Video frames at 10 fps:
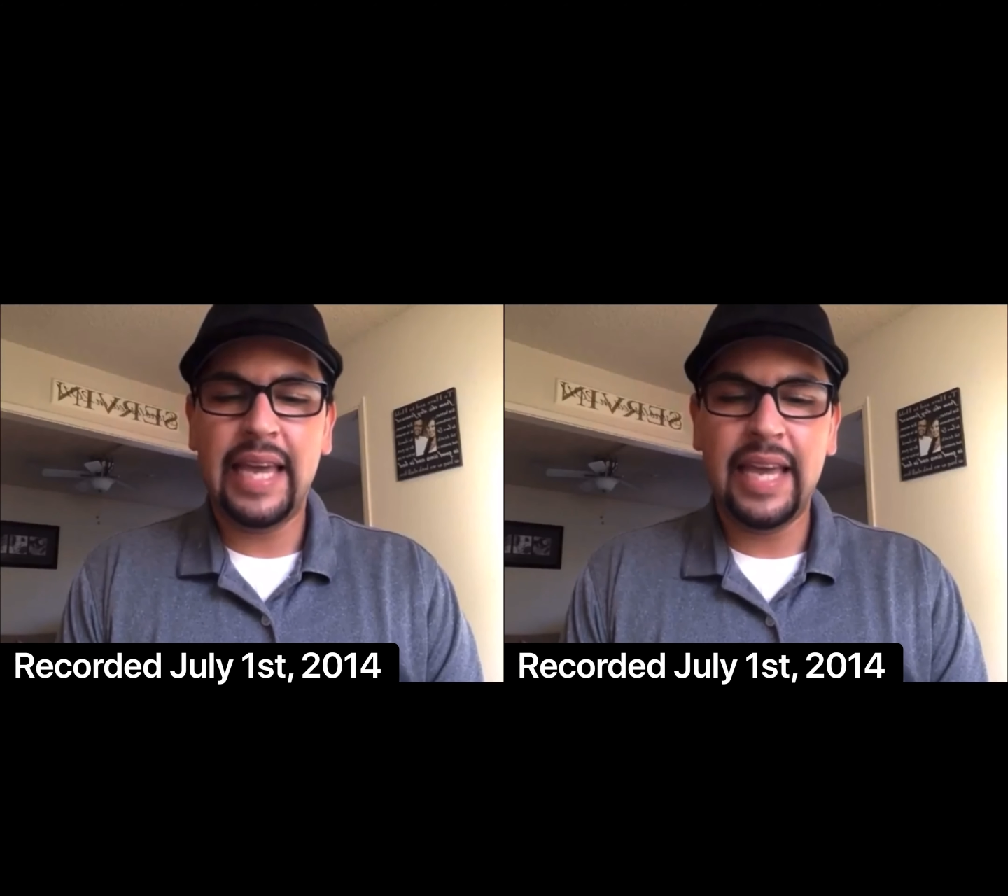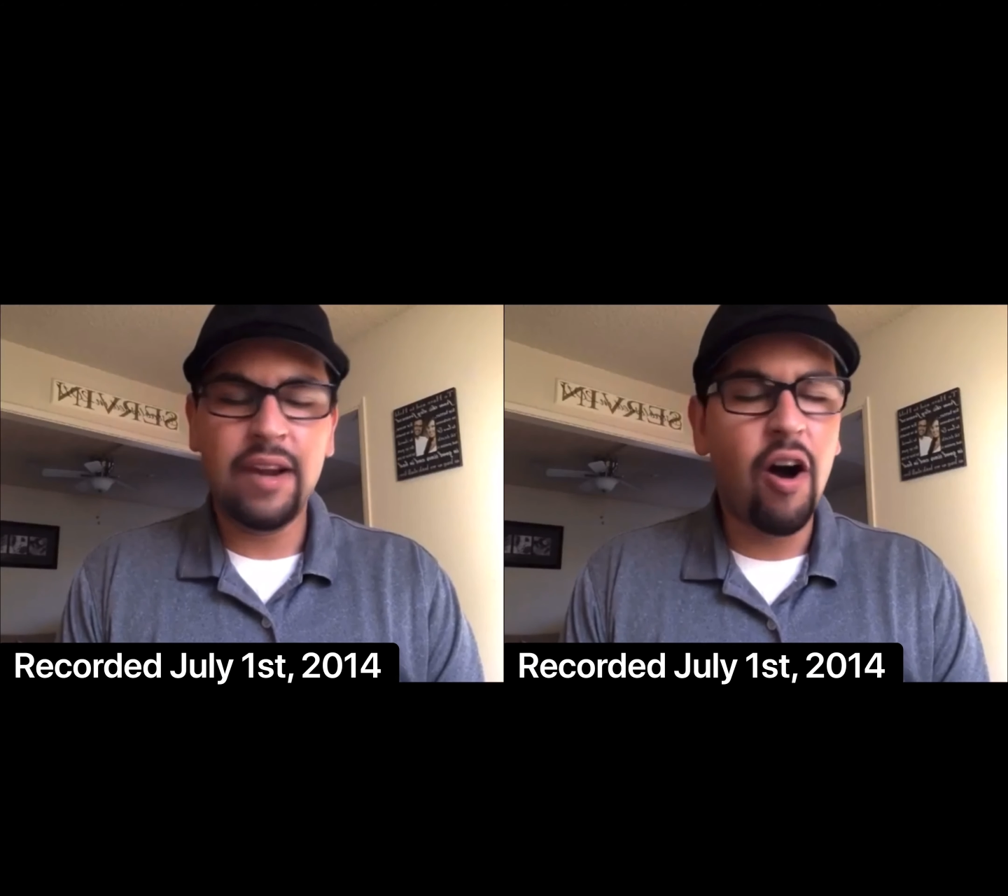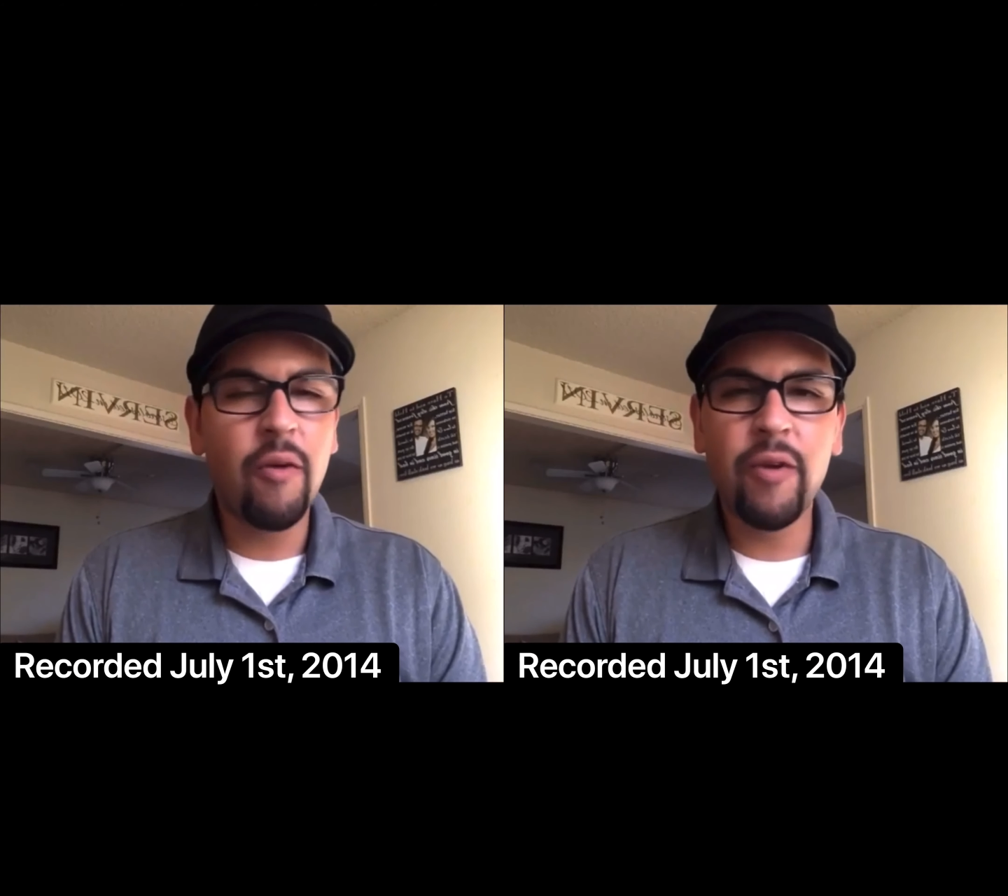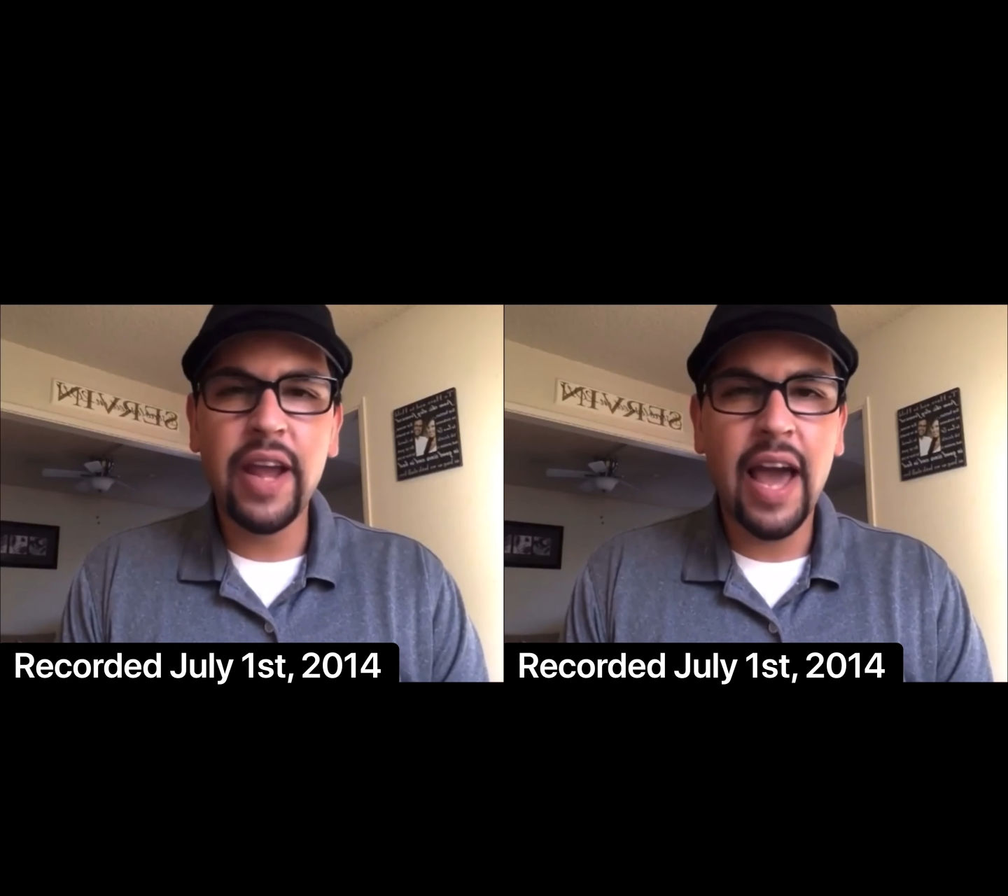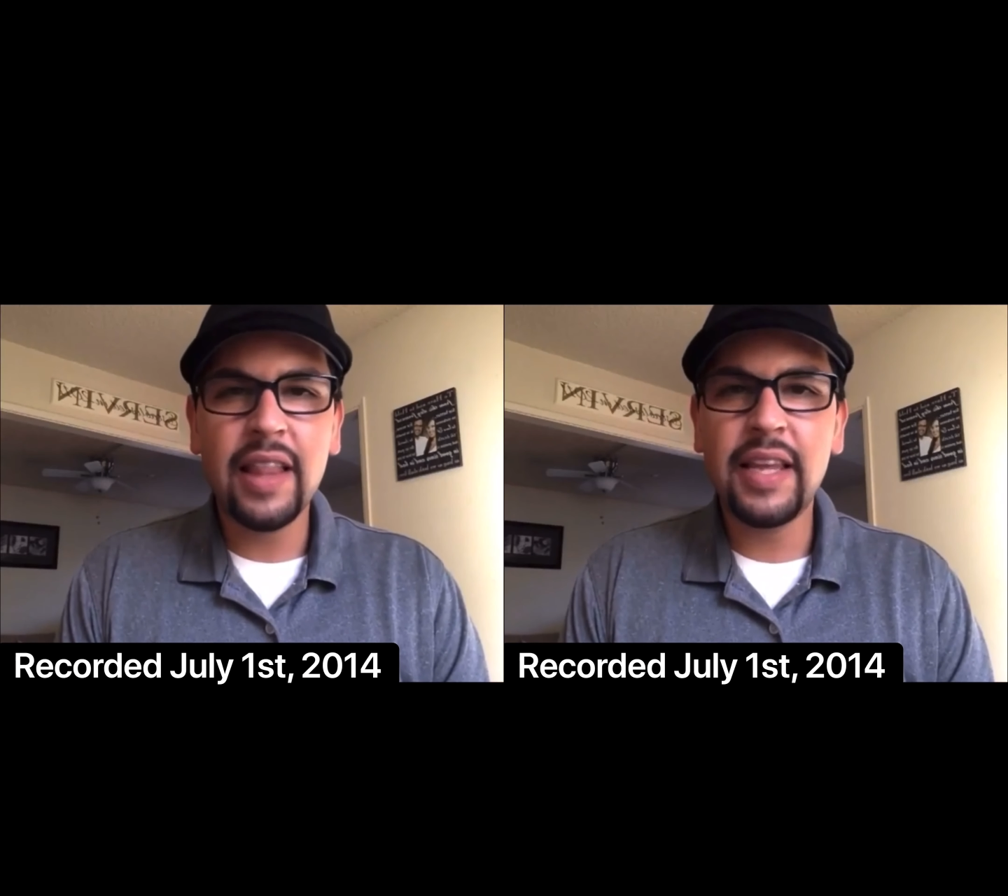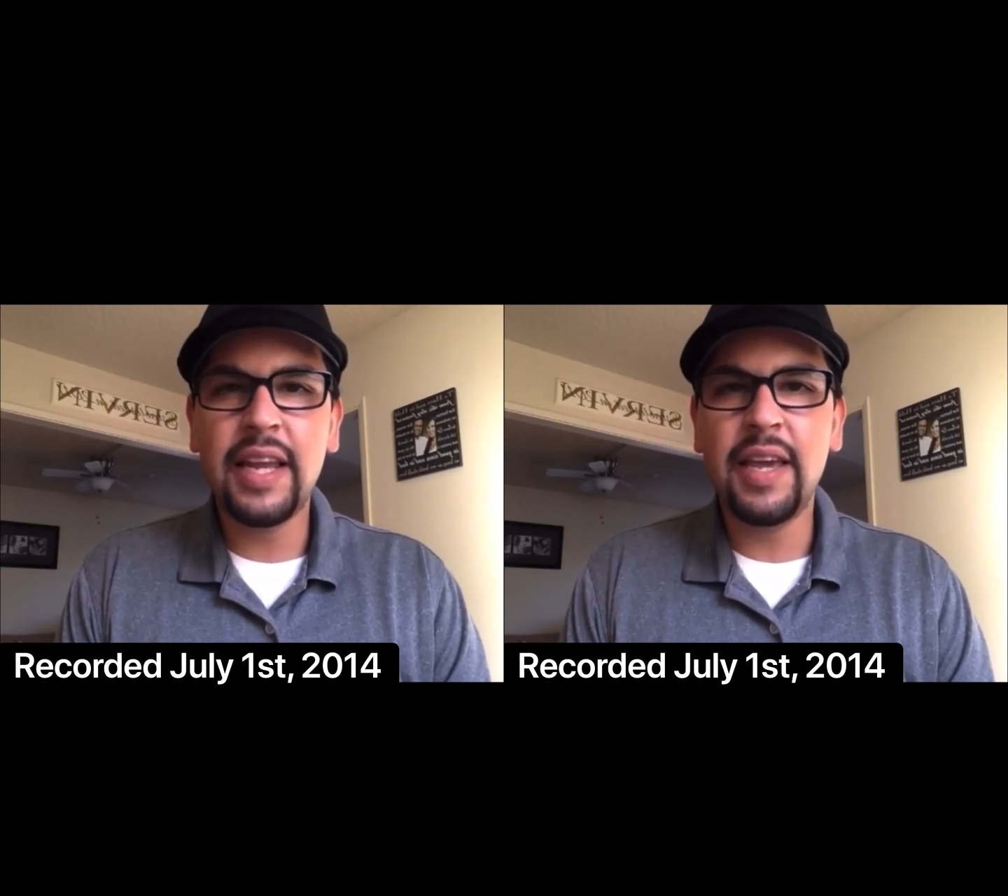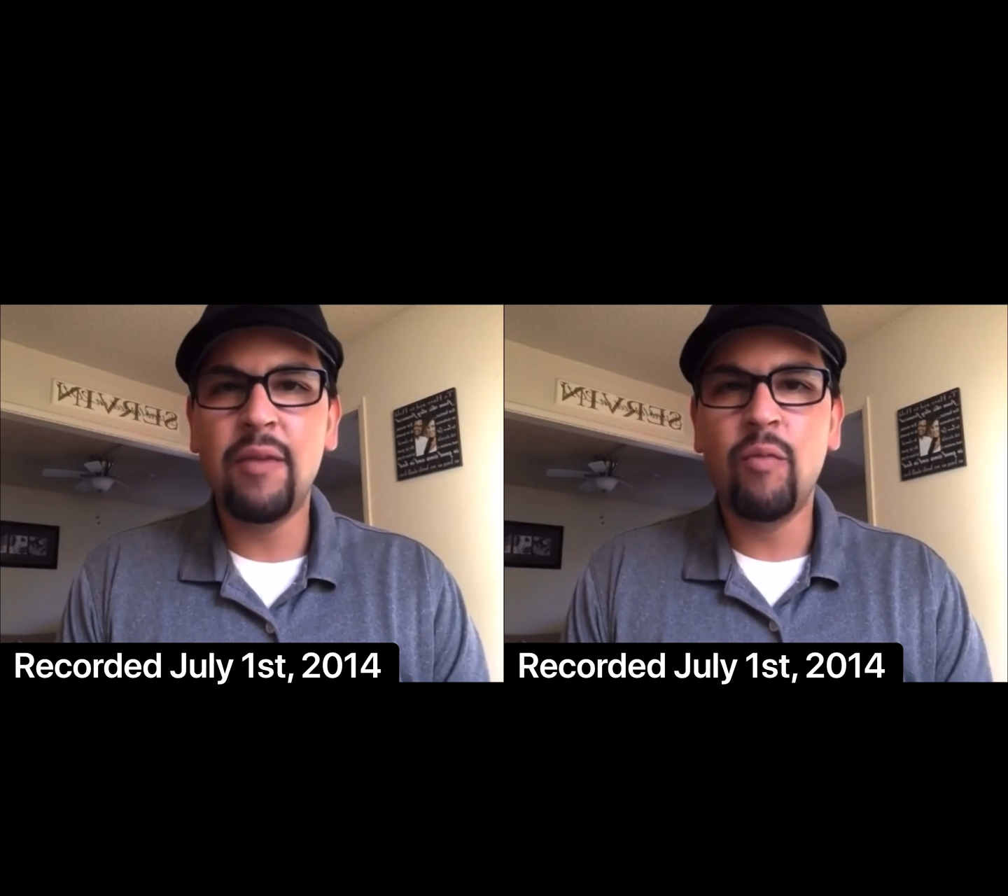in all reality,